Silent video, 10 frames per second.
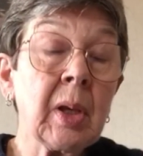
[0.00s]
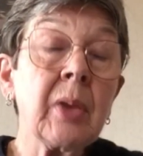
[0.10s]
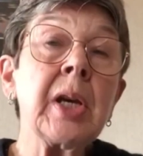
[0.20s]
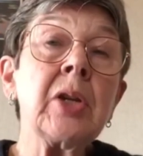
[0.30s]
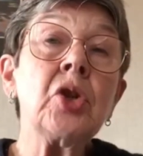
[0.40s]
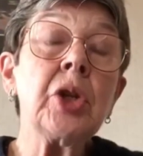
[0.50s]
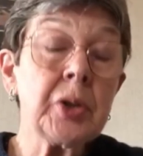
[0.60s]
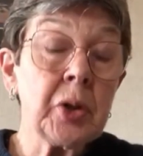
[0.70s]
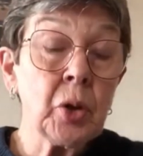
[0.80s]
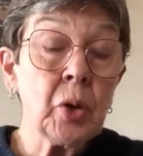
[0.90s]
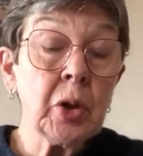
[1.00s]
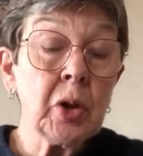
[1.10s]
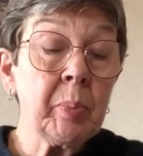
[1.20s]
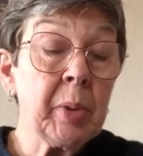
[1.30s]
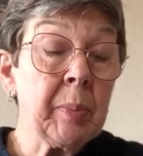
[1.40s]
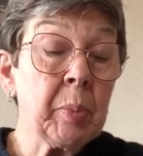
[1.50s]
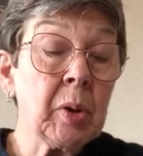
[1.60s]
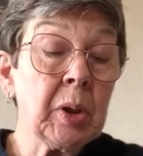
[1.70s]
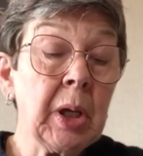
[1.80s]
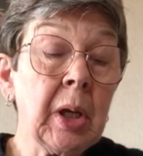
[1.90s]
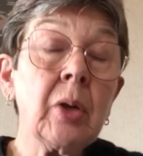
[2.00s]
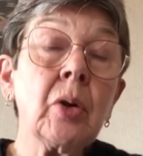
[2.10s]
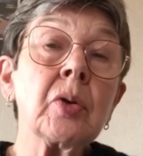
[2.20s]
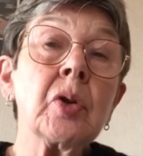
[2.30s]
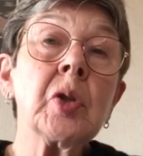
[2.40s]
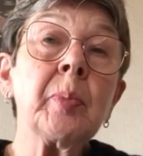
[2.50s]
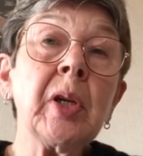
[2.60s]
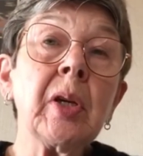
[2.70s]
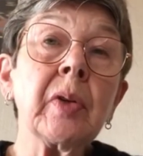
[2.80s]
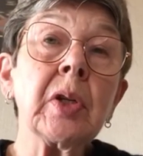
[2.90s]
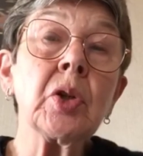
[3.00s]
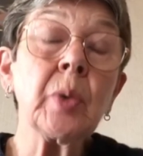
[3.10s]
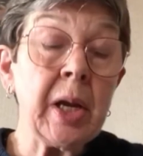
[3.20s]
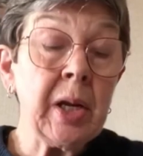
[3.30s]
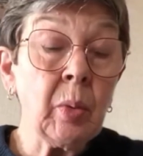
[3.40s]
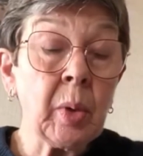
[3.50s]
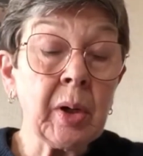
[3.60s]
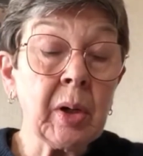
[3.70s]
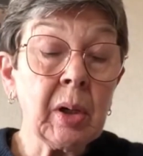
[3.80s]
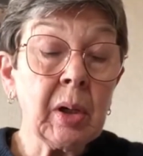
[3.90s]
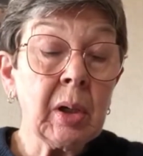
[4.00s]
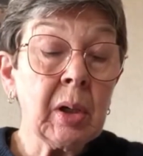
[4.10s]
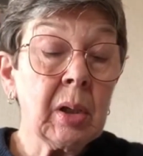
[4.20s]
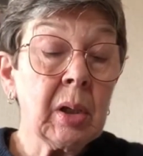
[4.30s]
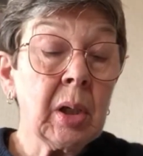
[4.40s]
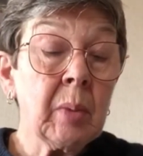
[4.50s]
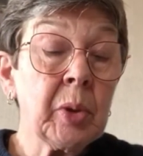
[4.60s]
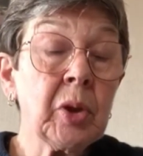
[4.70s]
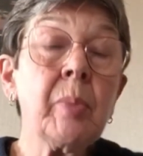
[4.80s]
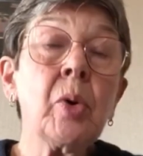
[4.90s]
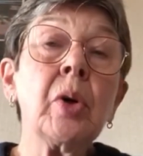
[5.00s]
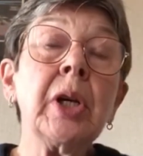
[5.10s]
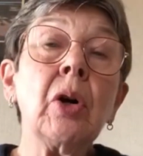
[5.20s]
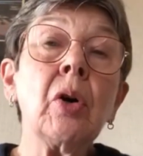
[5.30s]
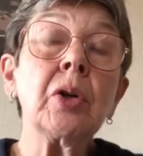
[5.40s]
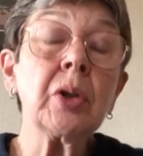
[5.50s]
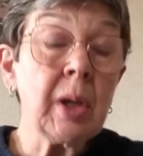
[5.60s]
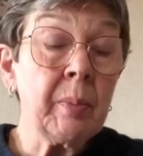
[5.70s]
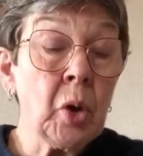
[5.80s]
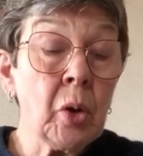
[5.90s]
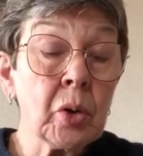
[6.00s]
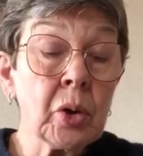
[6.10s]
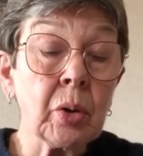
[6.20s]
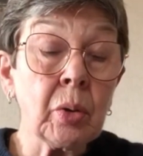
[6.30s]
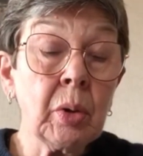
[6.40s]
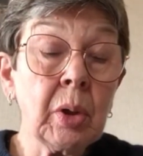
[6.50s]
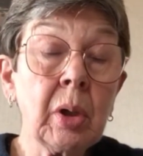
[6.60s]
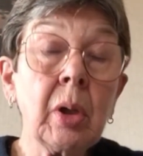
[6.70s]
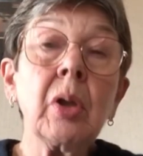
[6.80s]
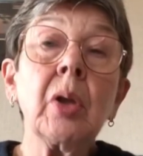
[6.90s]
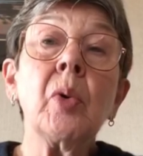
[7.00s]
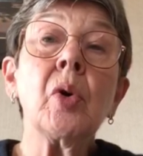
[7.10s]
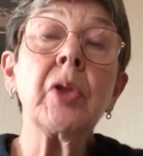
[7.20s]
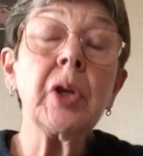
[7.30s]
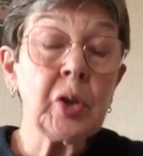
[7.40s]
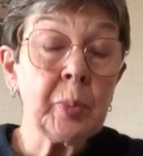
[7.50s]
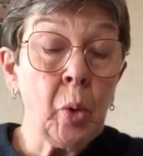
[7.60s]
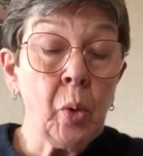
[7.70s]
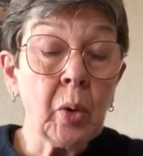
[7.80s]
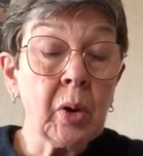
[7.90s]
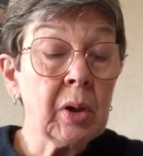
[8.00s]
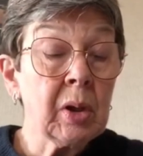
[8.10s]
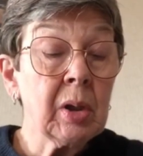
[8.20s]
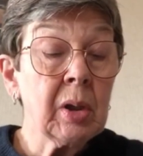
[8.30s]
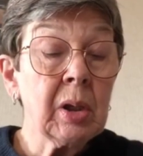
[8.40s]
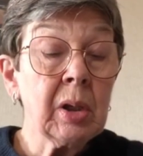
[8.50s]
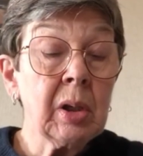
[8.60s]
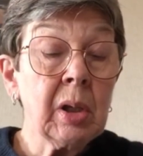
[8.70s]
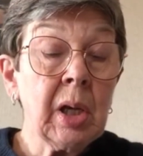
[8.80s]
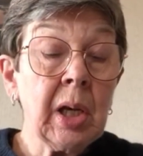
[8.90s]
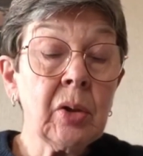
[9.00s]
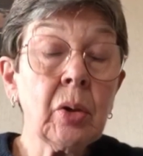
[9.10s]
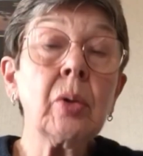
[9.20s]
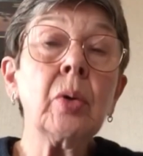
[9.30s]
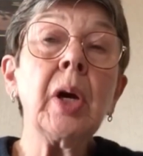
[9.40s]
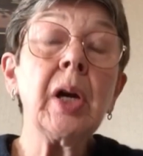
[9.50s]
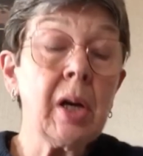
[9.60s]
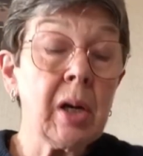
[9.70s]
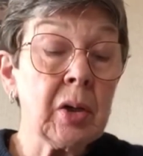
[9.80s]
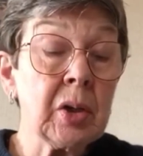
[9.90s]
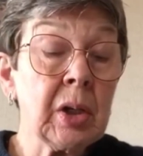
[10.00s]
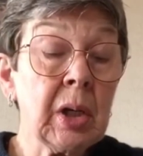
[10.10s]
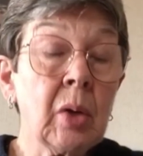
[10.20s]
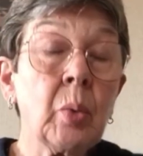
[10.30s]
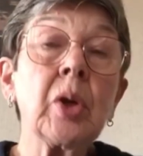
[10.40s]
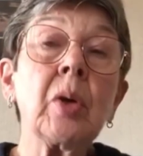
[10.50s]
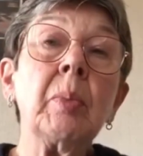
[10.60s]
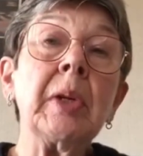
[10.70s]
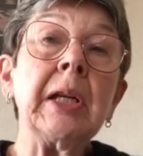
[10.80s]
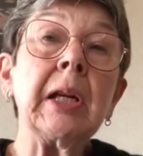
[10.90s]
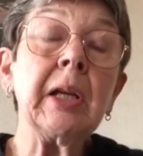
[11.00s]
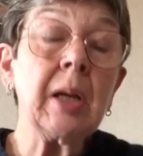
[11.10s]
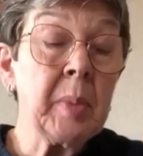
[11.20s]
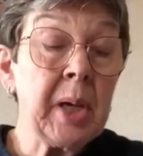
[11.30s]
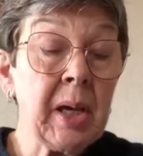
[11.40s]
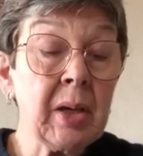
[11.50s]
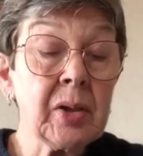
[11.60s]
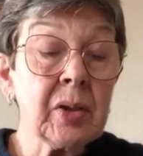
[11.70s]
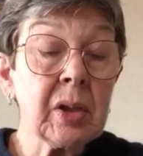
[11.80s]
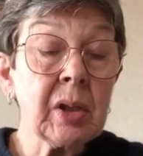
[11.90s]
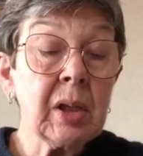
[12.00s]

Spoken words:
Then Jesus ordered the people not to speak of it to anyone. But the more he ordered them not to, the more they spoke. And all who heard were completely amazed.